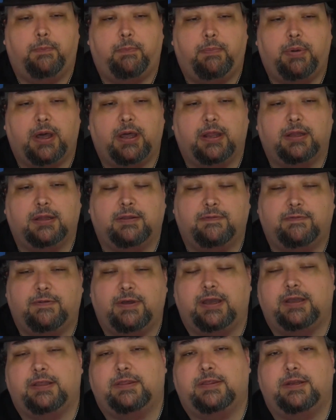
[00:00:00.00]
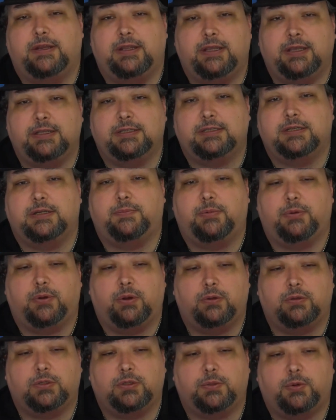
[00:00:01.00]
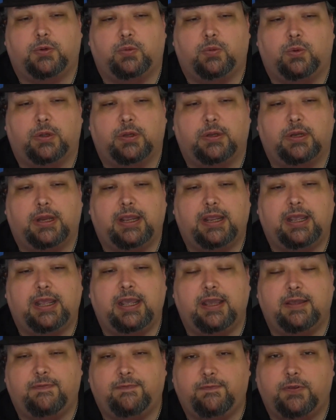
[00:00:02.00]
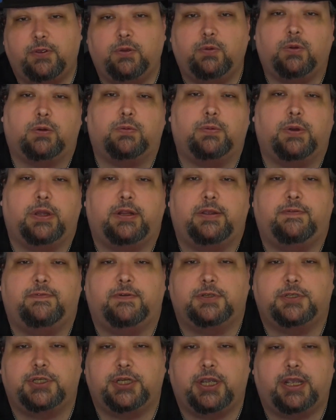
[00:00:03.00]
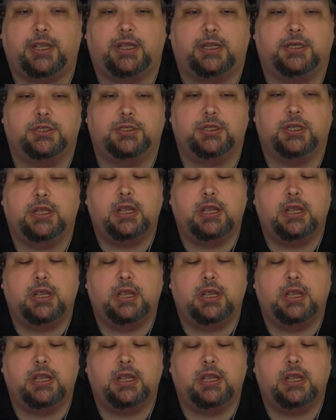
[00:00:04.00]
But Leviathan is an approachable one if you are ready for change.